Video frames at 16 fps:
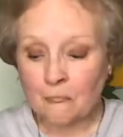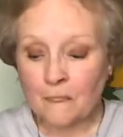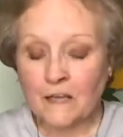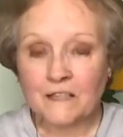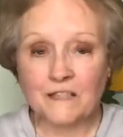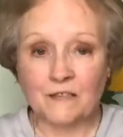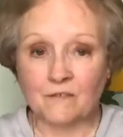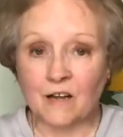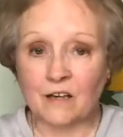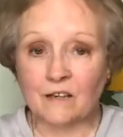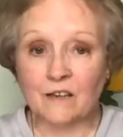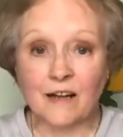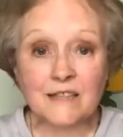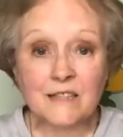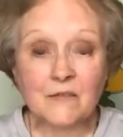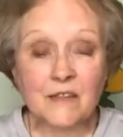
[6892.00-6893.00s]
So I've got
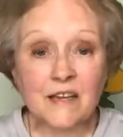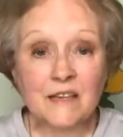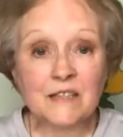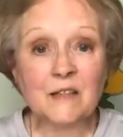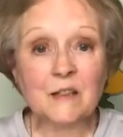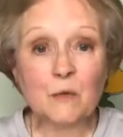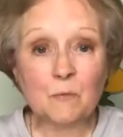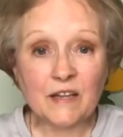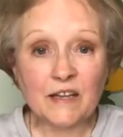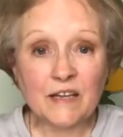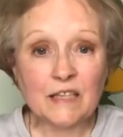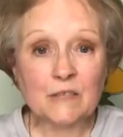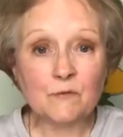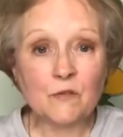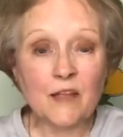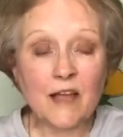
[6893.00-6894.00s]
lots of things in the plans
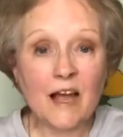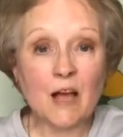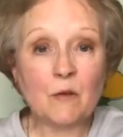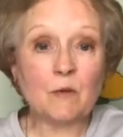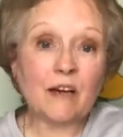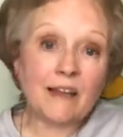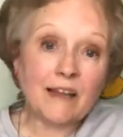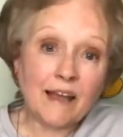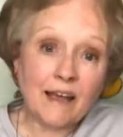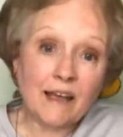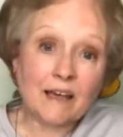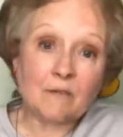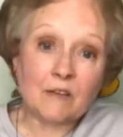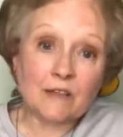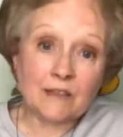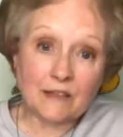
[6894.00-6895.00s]
for that. But again,
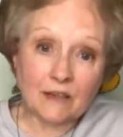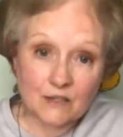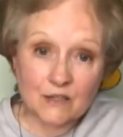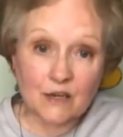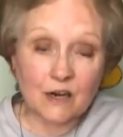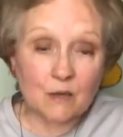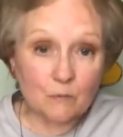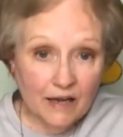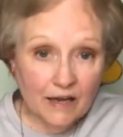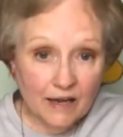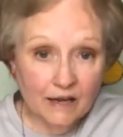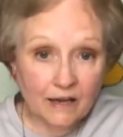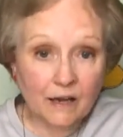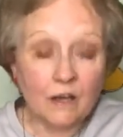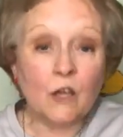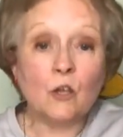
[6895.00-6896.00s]
if it does not
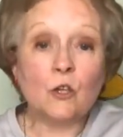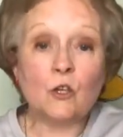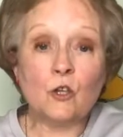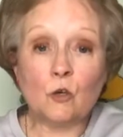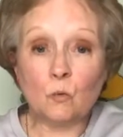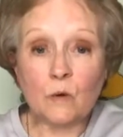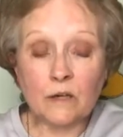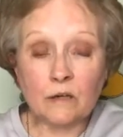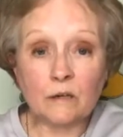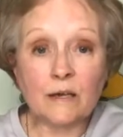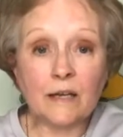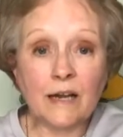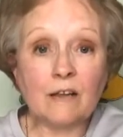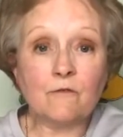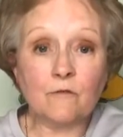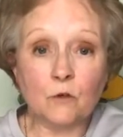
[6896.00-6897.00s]
make, you will
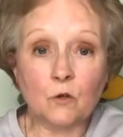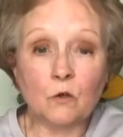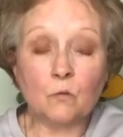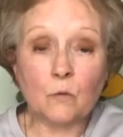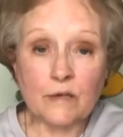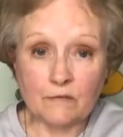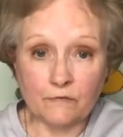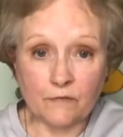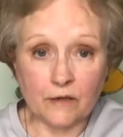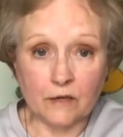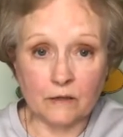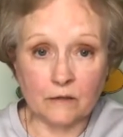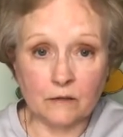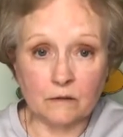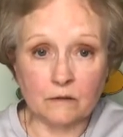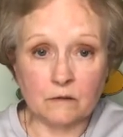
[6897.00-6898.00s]
get a full refund,